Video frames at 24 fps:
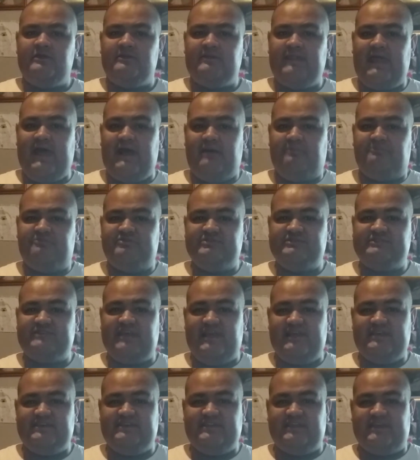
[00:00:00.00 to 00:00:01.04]
Now
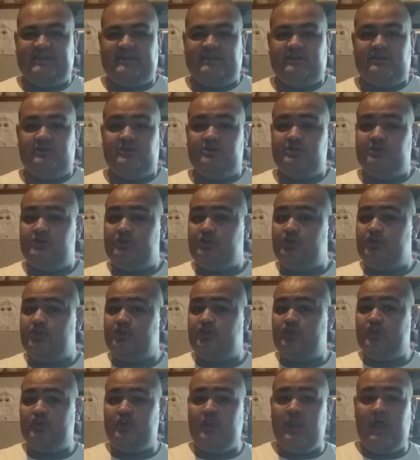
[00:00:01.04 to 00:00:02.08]
presenting
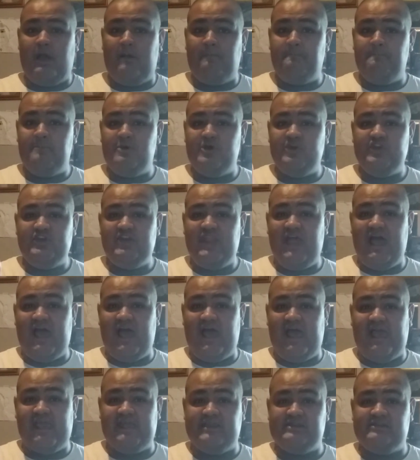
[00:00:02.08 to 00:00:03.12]
number
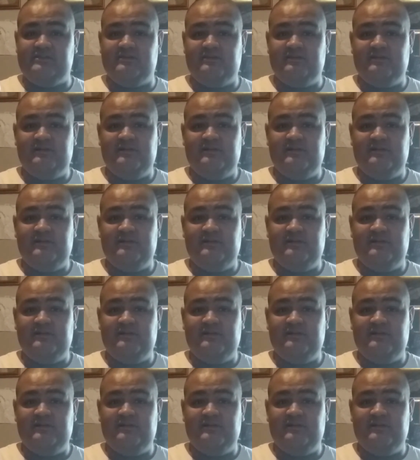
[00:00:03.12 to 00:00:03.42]
9.